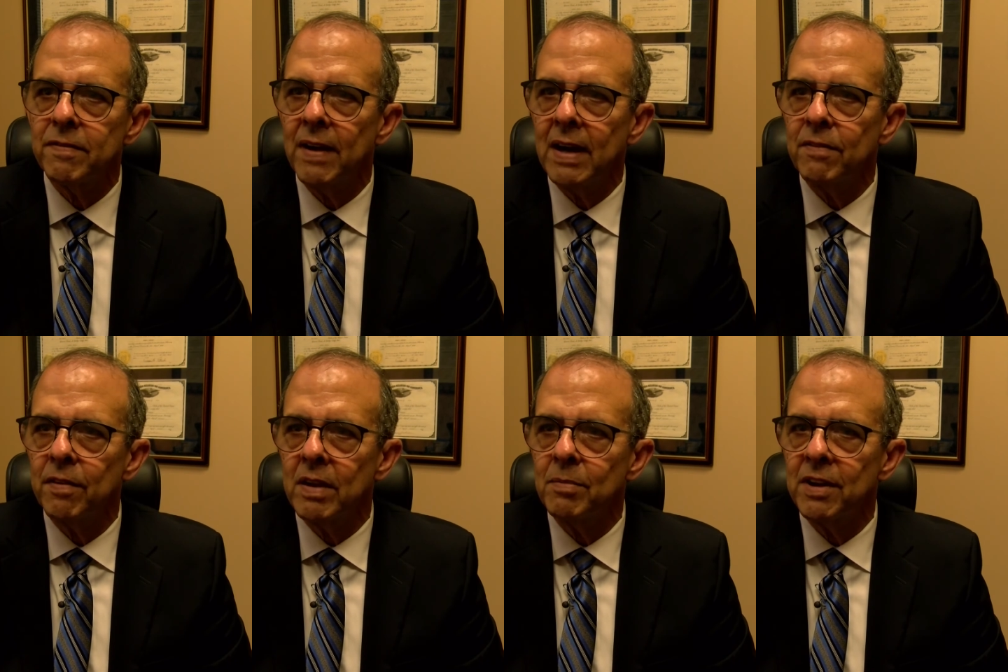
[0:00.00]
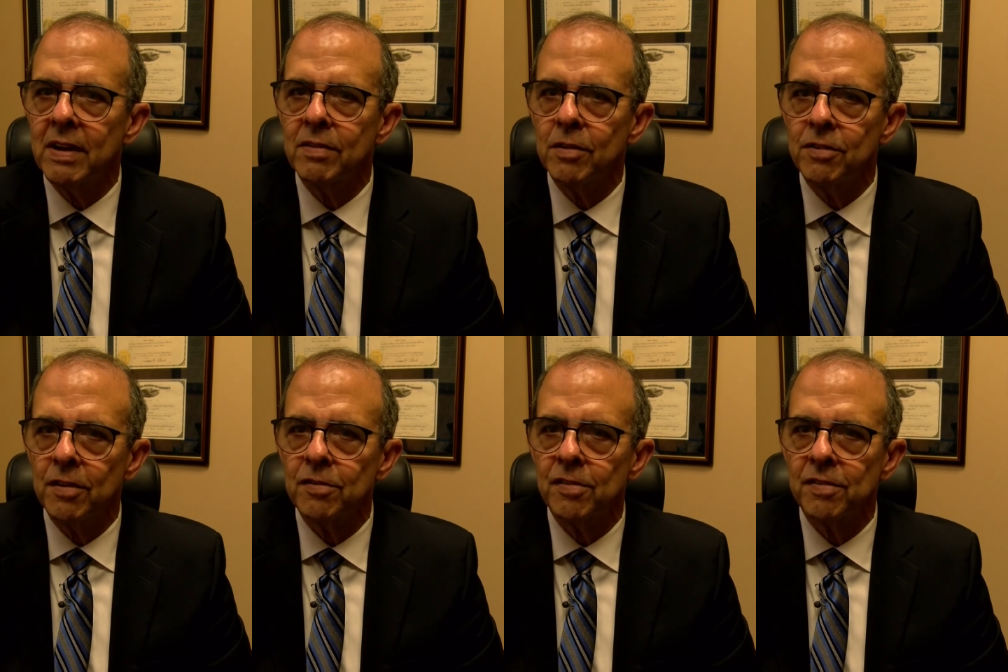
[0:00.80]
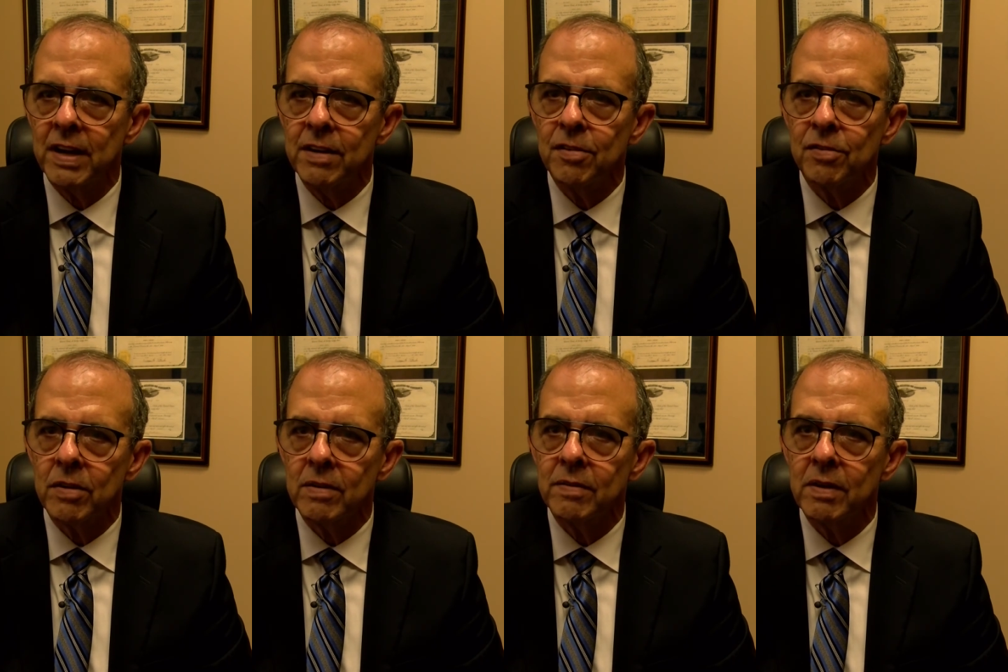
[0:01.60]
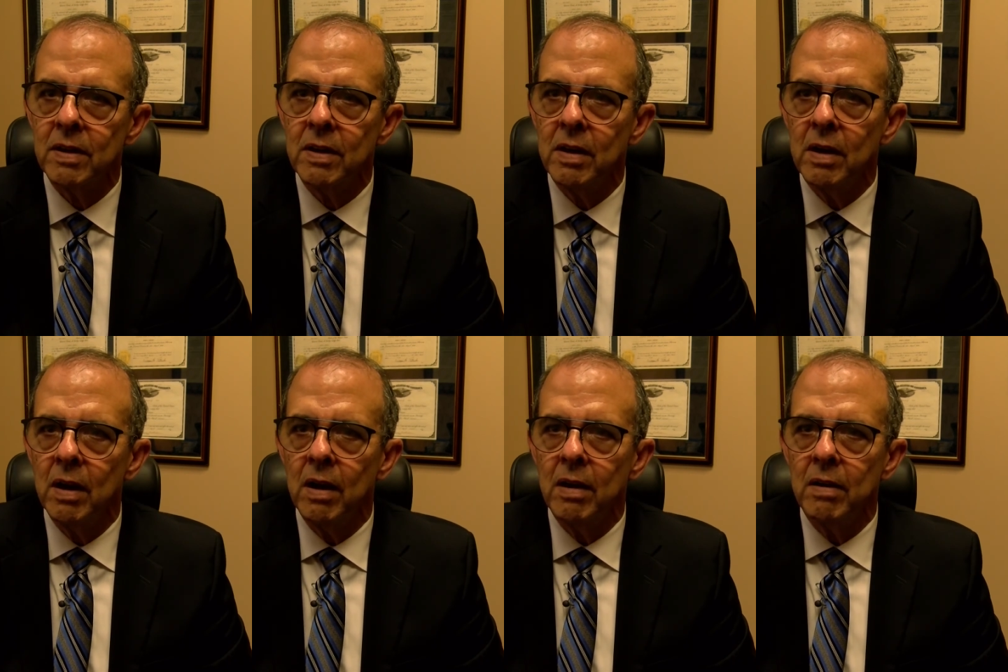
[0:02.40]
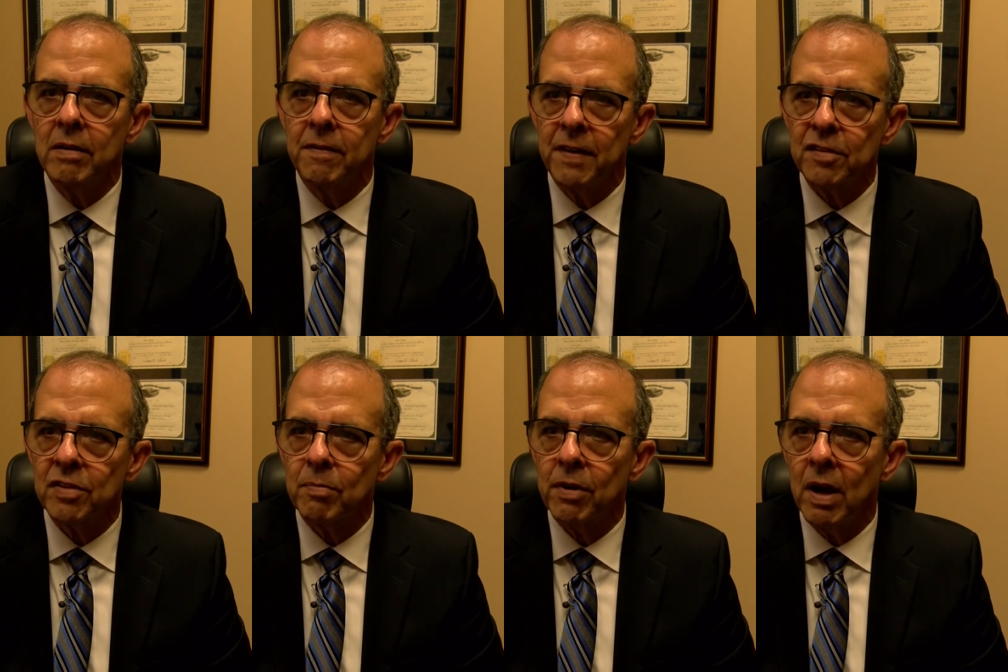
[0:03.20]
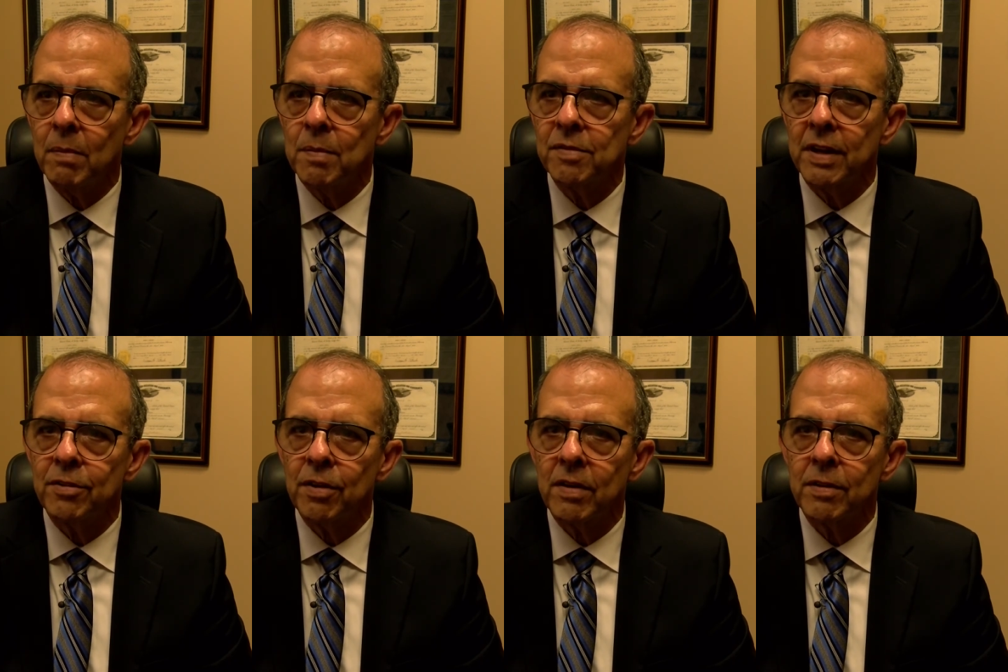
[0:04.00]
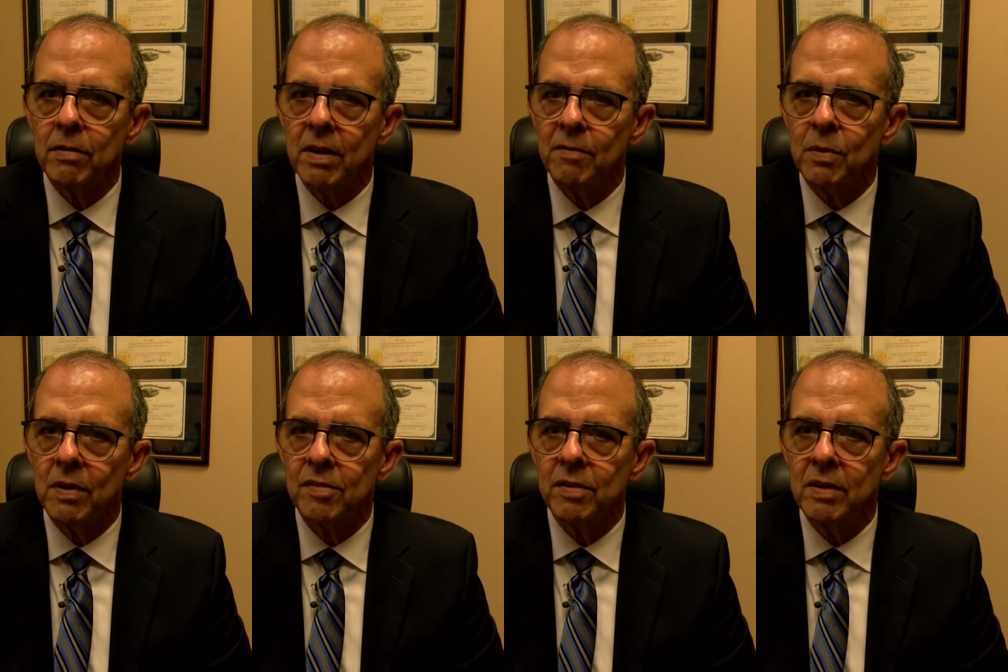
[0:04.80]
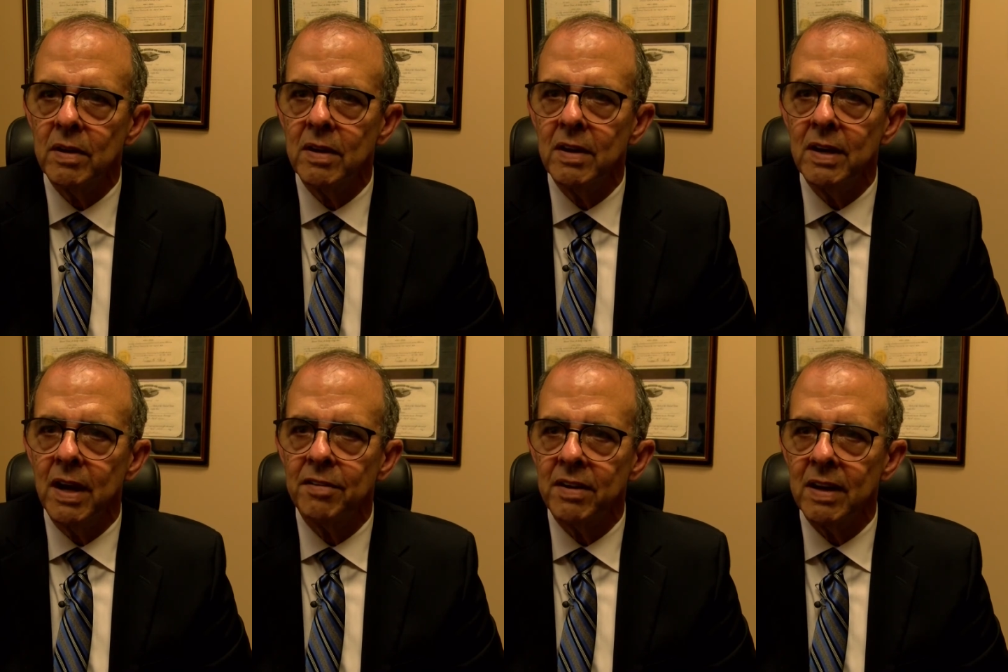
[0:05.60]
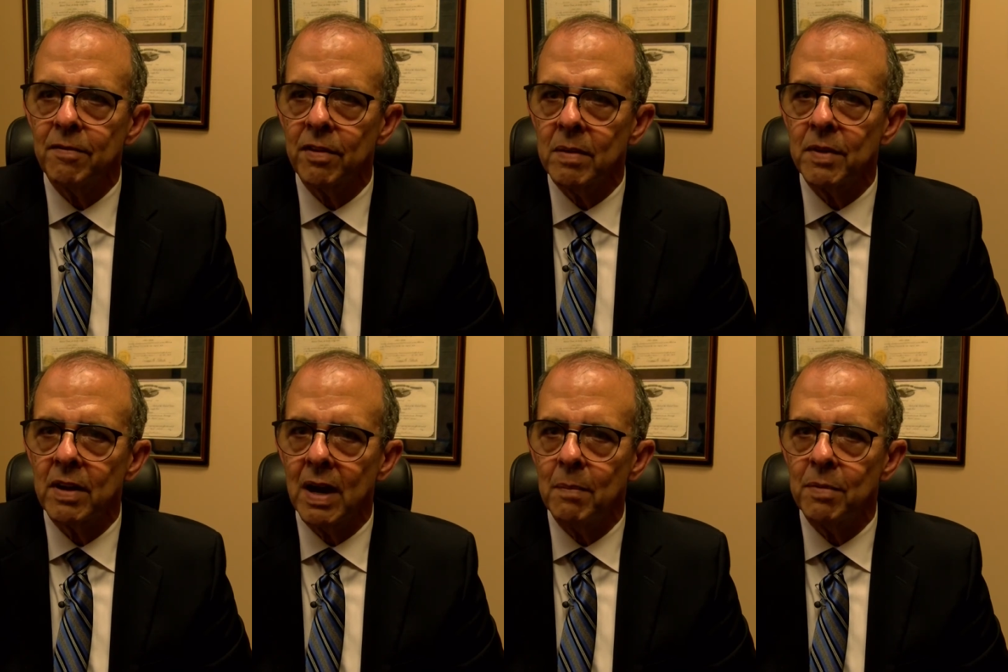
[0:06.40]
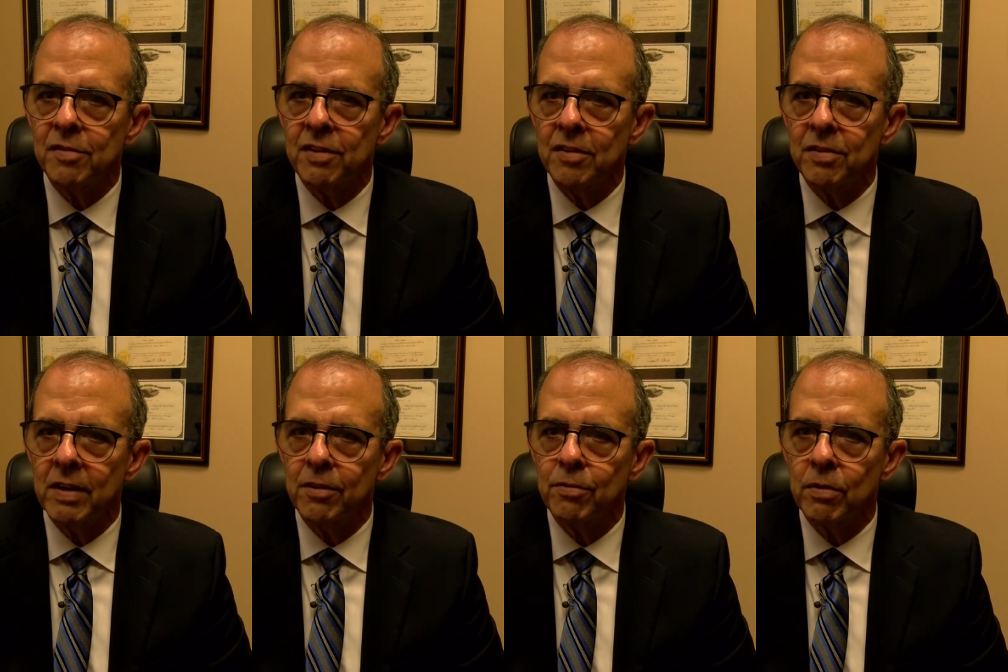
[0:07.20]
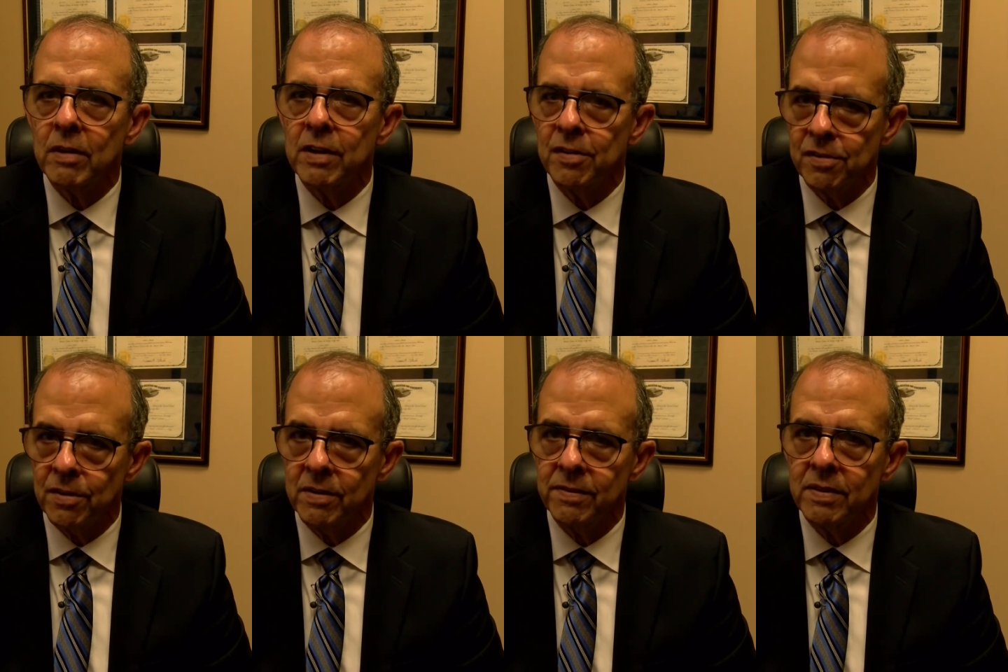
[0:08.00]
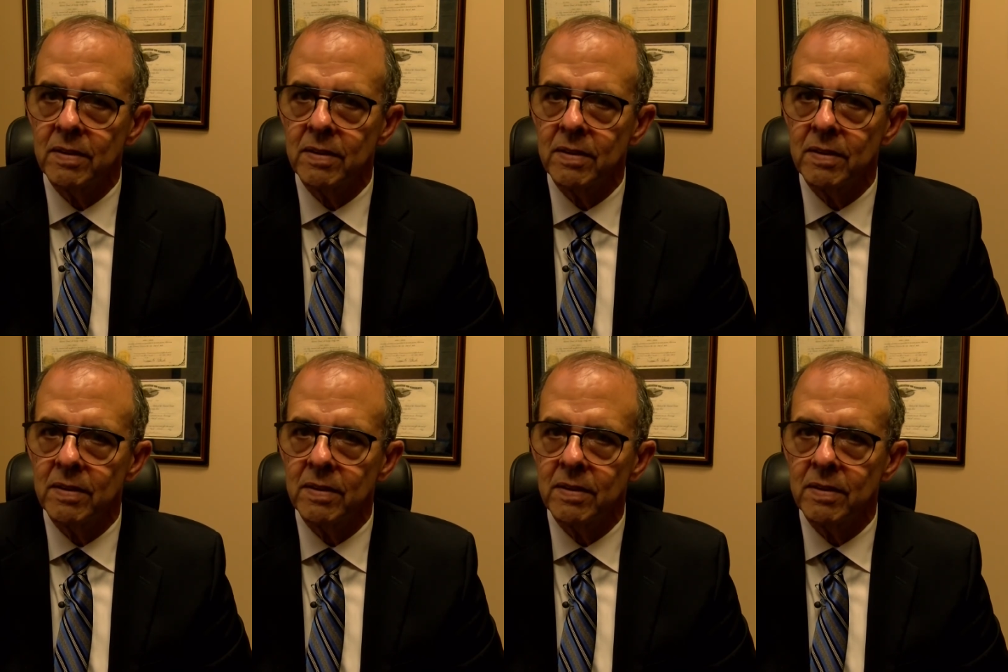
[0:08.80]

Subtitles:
to fight for them to get the justice they deserve, to fix the problems that took their loved ones, and to get for them the compensation they truly deserve.